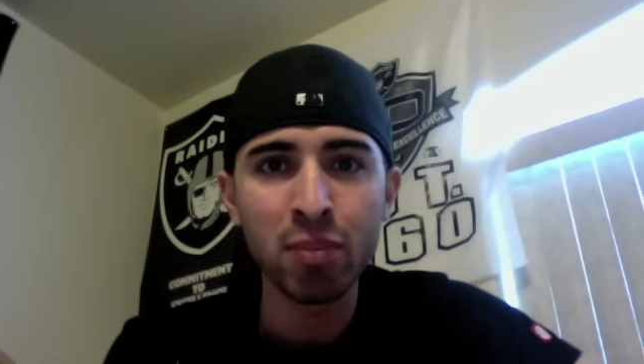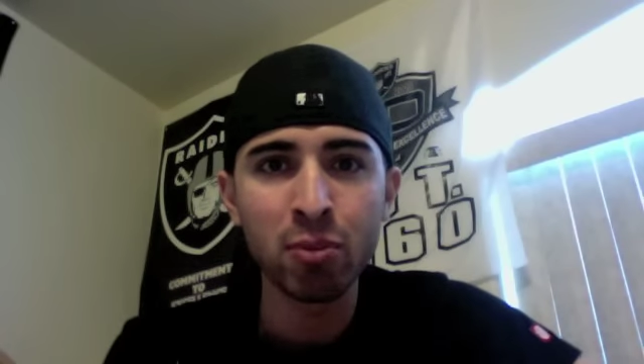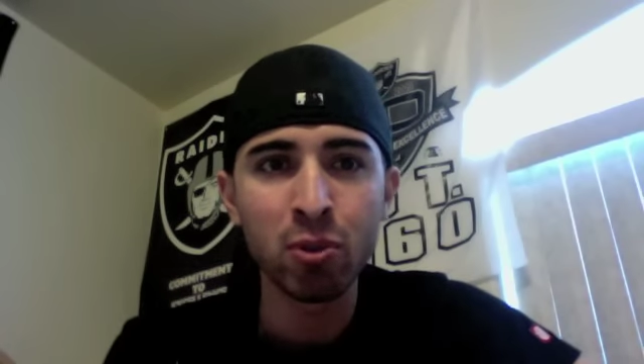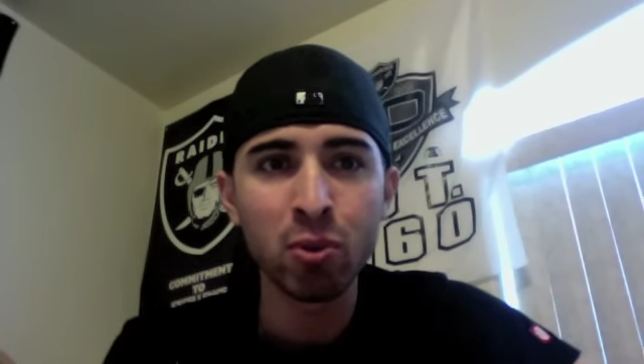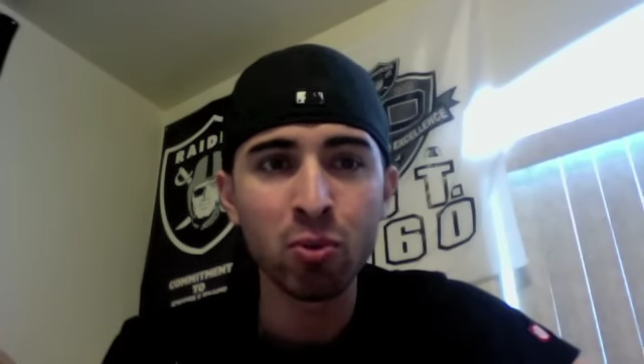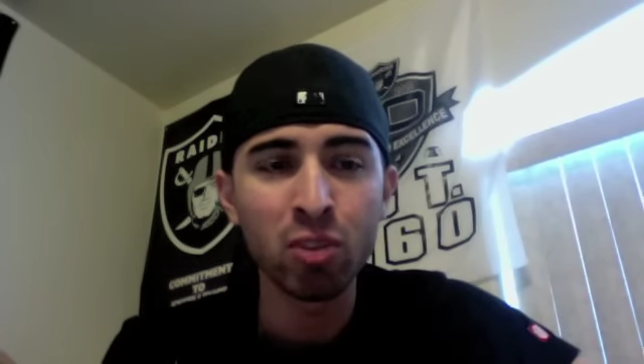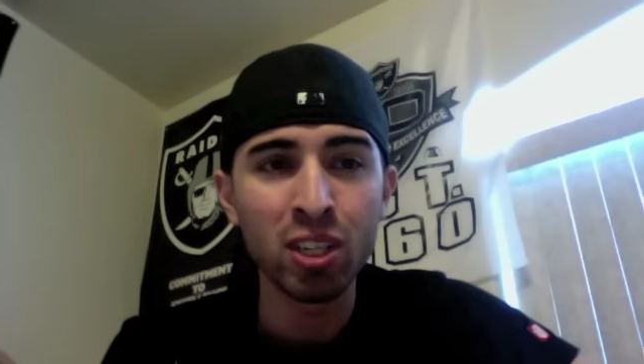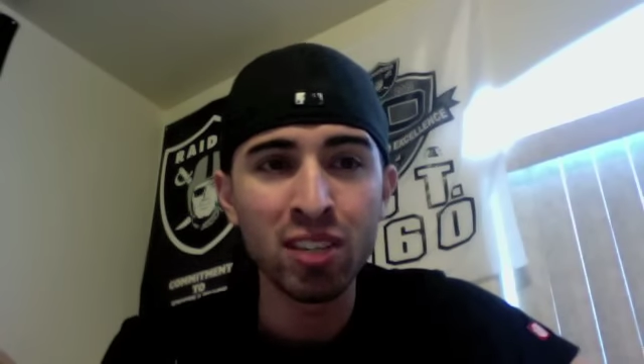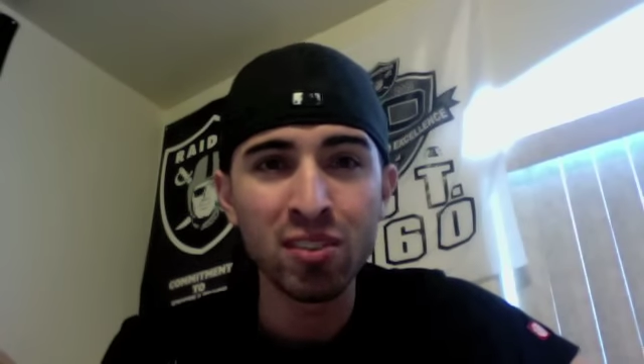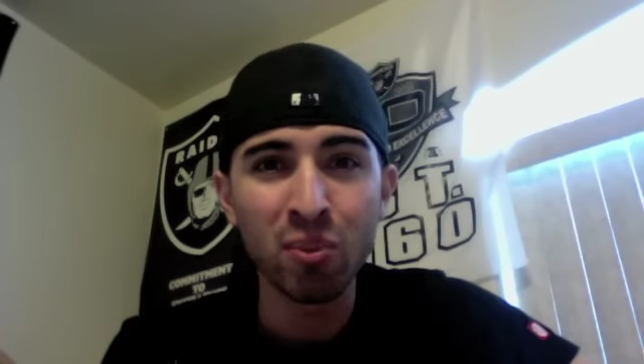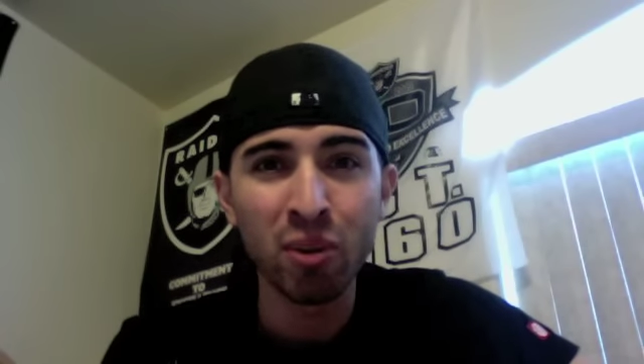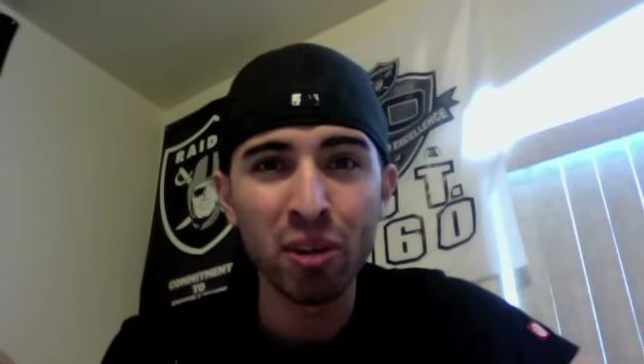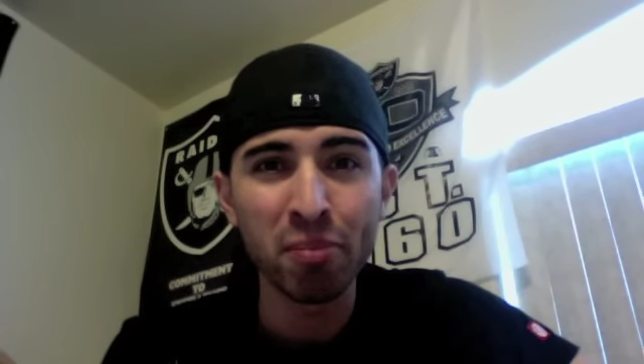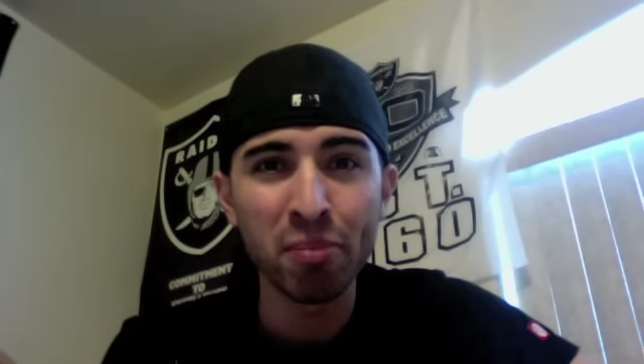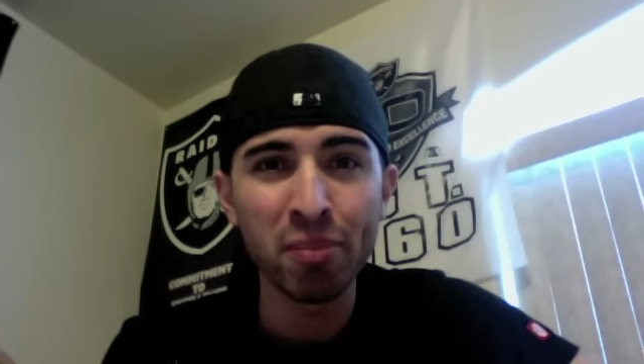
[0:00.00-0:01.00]
Who knows, he doesn't
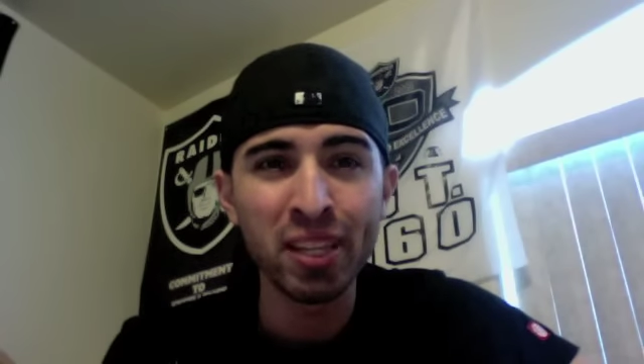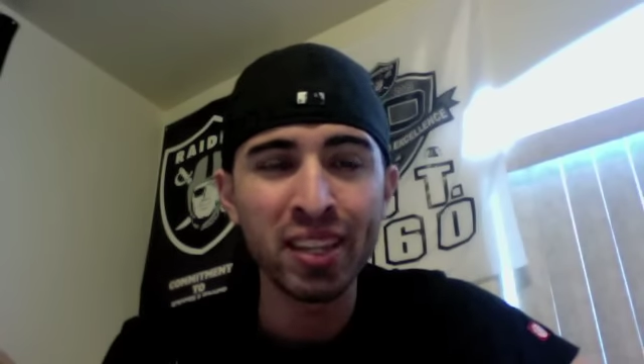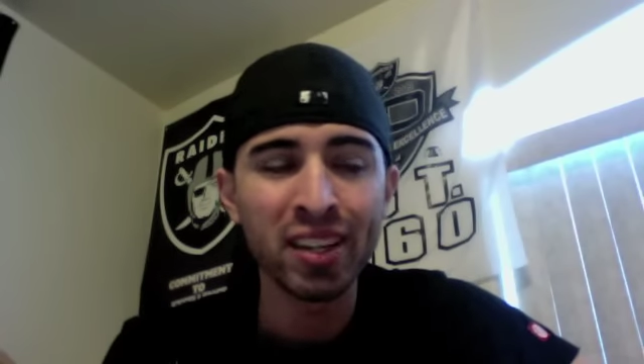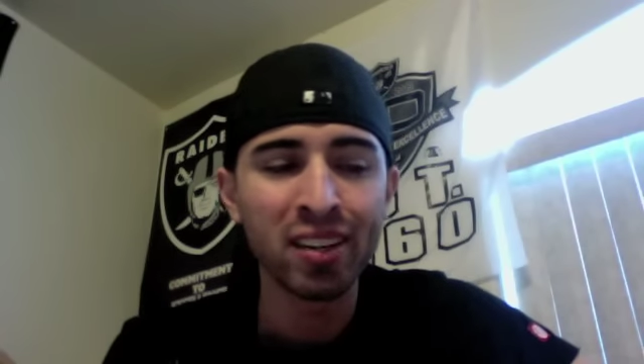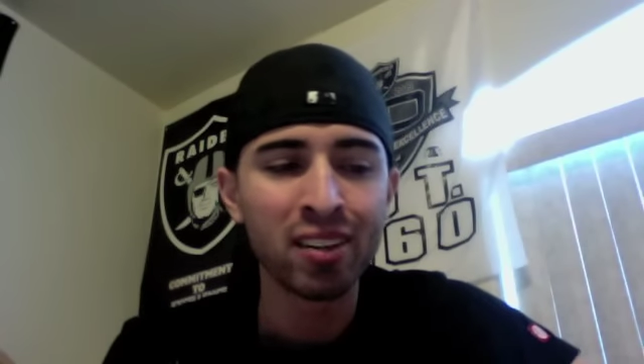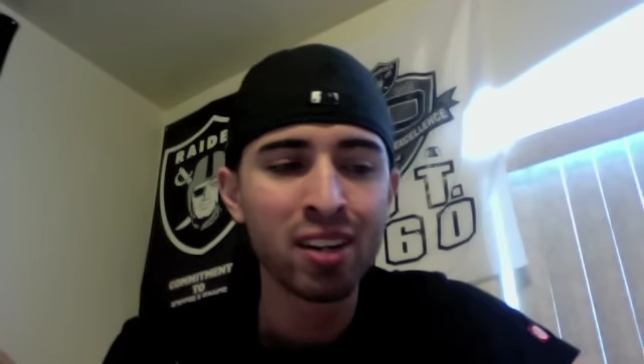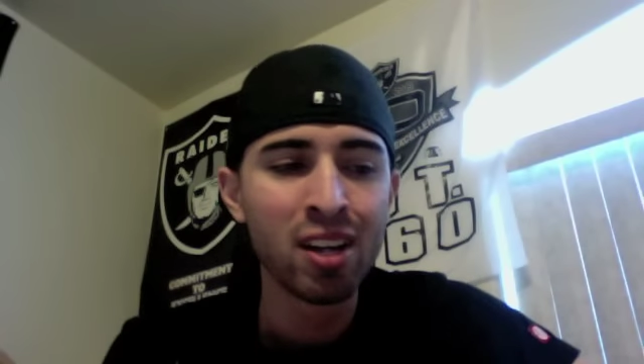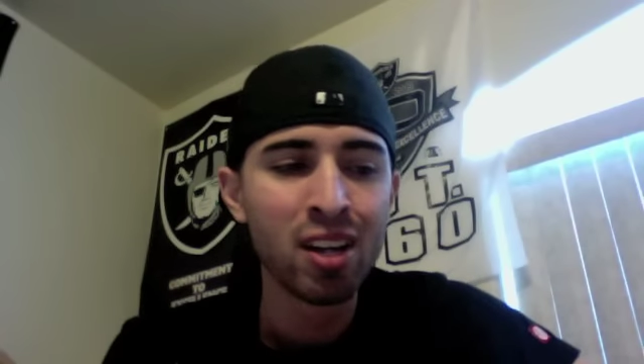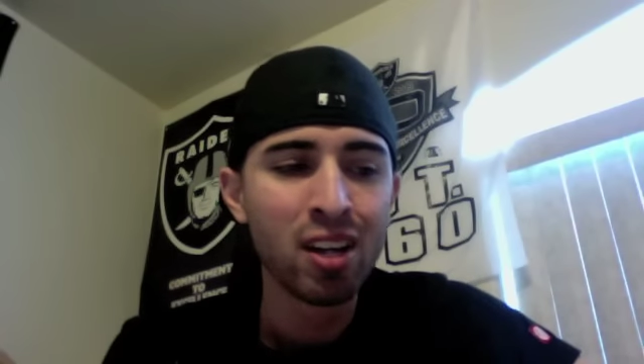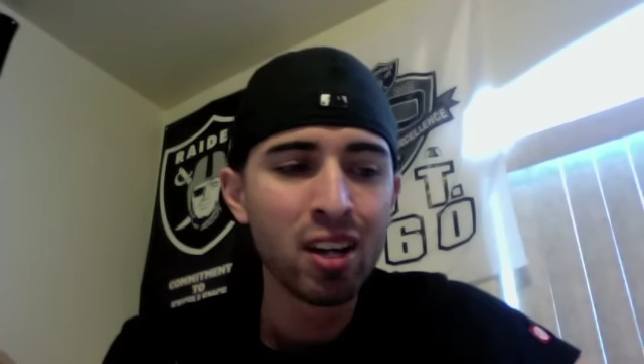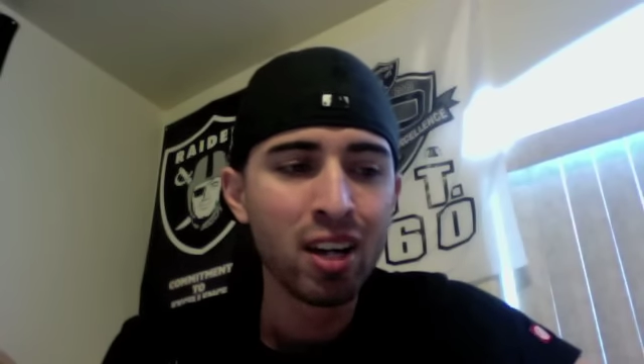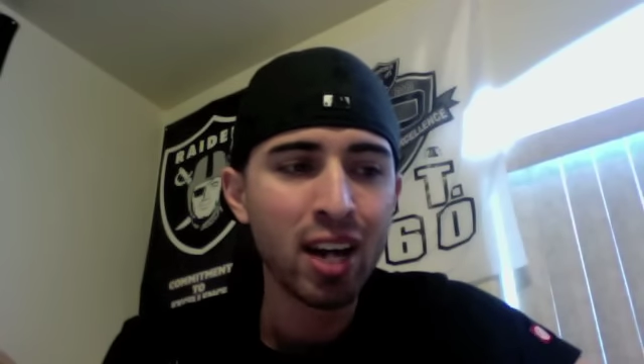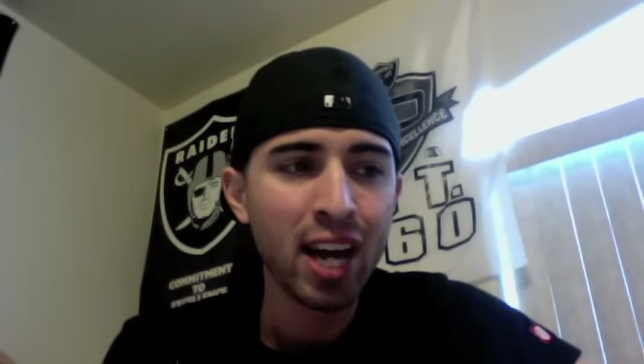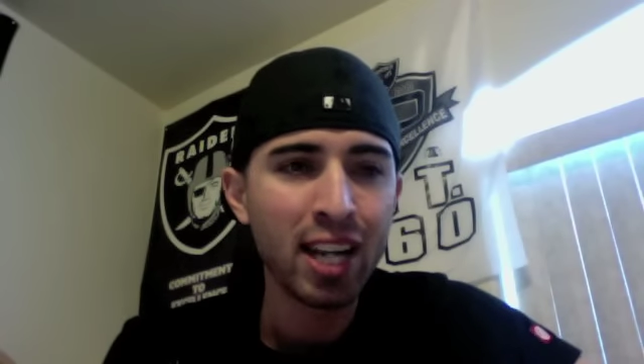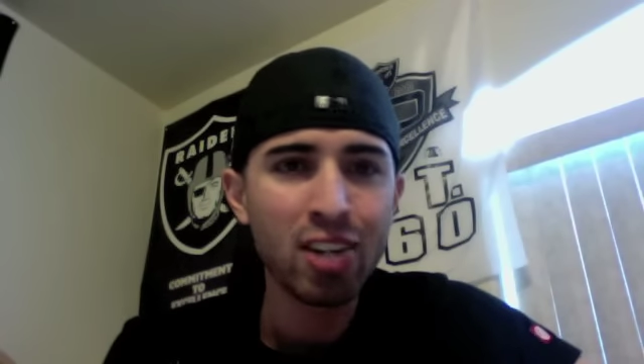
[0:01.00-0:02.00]
want to be there.
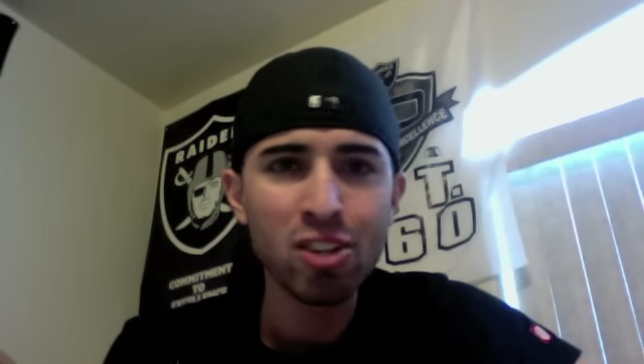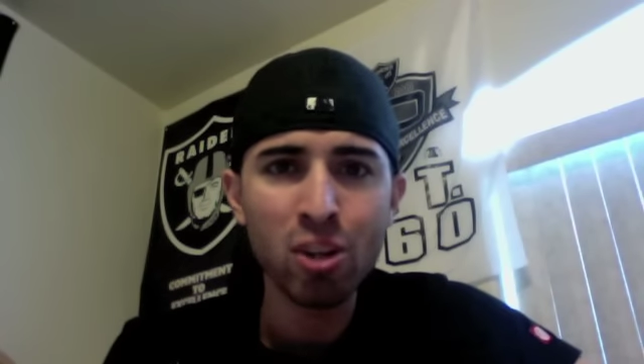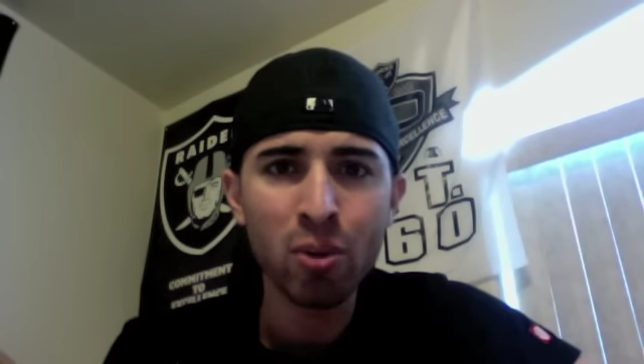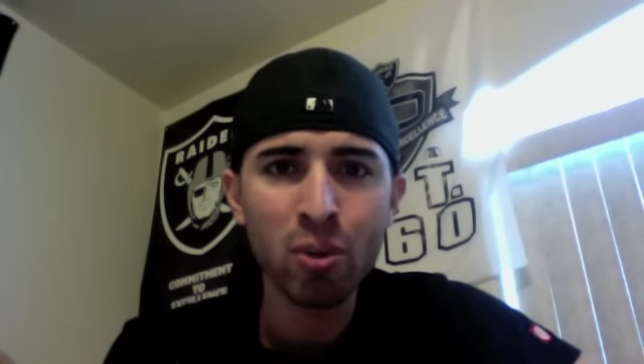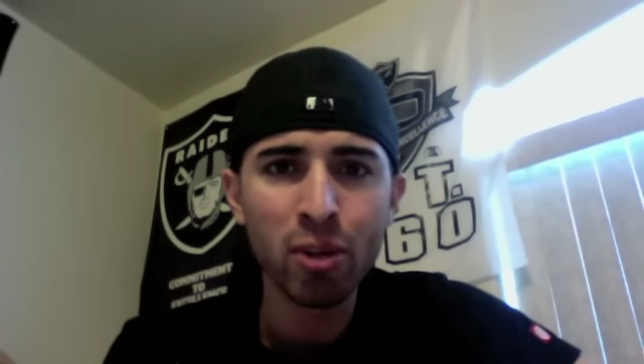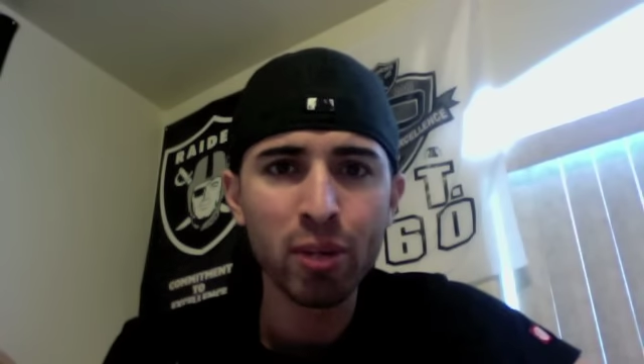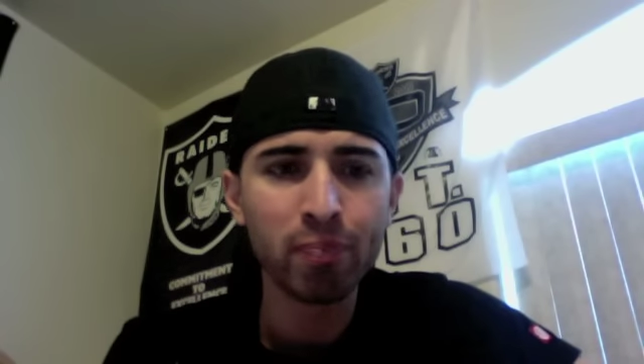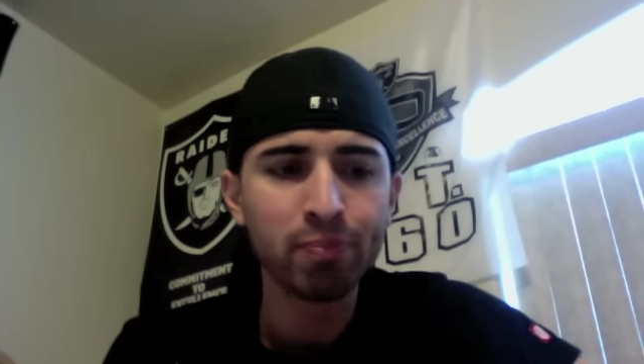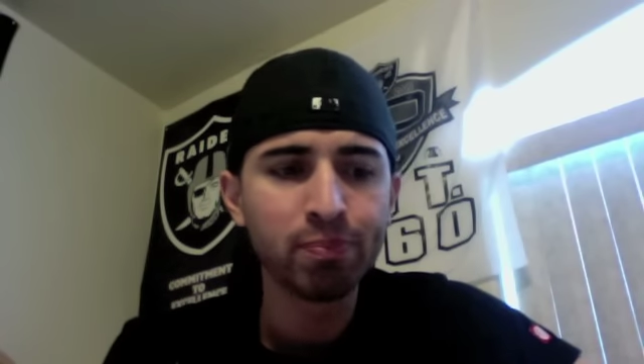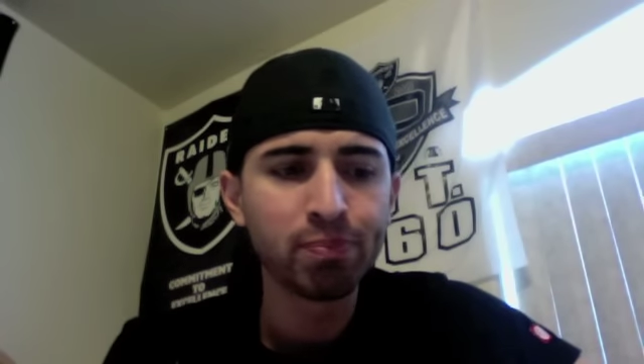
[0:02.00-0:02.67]
And he showed it.